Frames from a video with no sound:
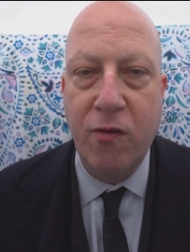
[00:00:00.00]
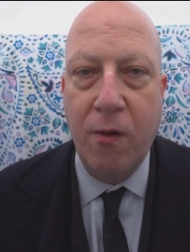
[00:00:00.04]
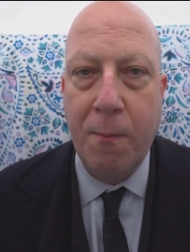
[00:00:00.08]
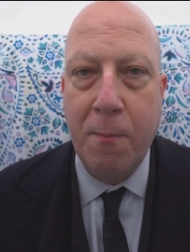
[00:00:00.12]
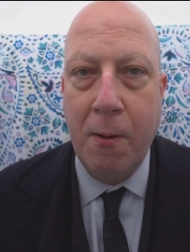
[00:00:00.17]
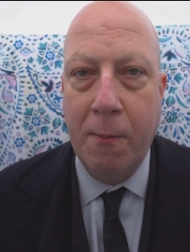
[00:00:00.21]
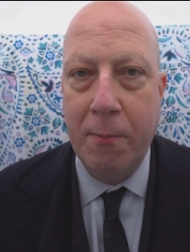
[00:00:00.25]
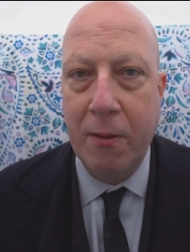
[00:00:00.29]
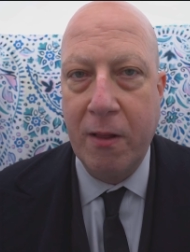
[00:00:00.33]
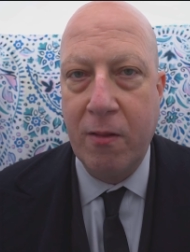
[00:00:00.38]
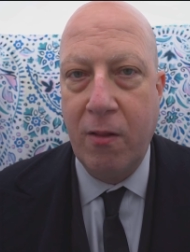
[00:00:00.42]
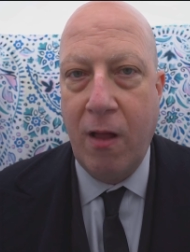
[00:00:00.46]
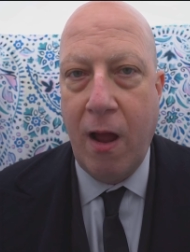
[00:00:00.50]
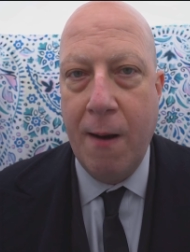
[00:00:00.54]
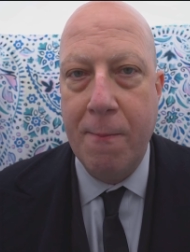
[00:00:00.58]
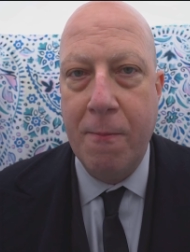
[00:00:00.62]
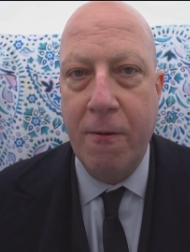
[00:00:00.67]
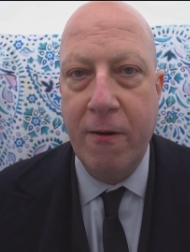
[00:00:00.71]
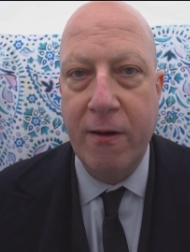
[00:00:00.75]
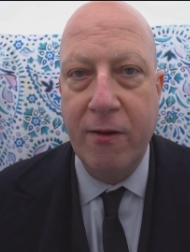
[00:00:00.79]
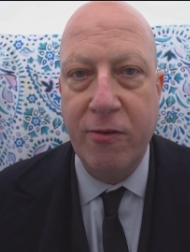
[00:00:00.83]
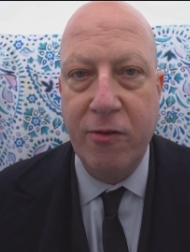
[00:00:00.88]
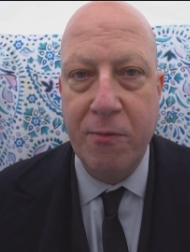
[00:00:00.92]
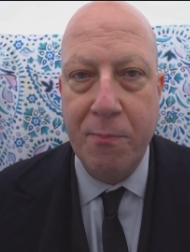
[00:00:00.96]
Our public
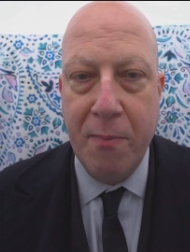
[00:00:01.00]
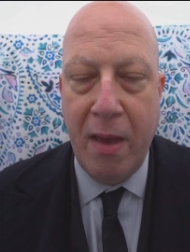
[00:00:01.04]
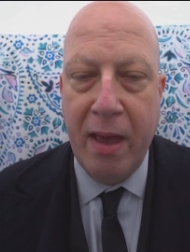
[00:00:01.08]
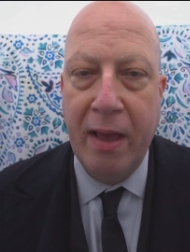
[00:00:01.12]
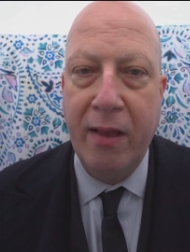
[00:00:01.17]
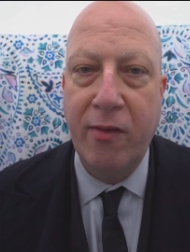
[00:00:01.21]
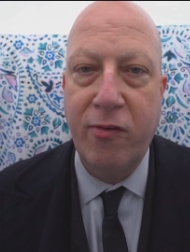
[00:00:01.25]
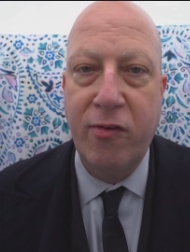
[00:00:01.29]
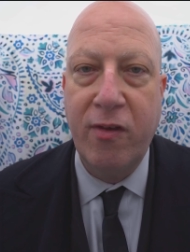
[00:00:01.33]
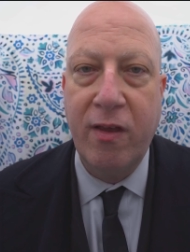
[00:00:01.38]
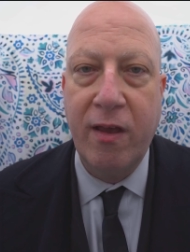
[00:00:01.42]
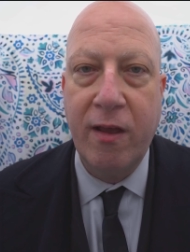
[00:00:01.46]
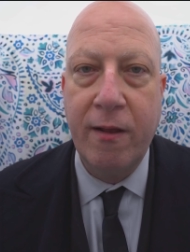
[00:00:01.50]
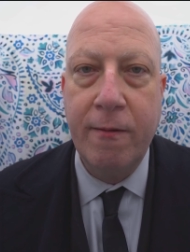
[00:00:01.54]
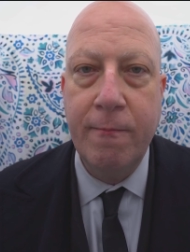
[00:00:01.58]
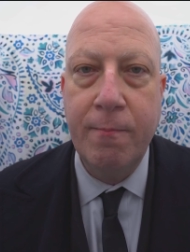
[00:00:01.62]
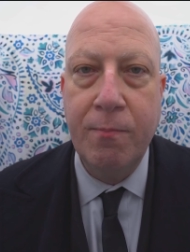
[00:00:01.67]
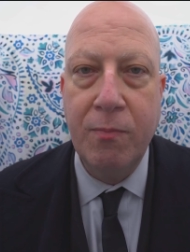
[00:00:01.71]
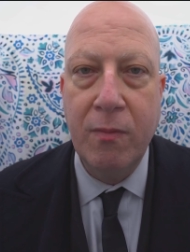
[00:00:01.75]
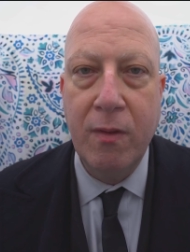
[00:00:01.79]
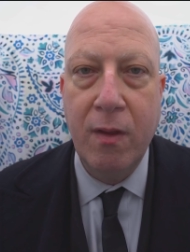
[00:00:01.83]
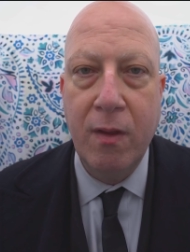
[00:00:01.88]
library is amazing.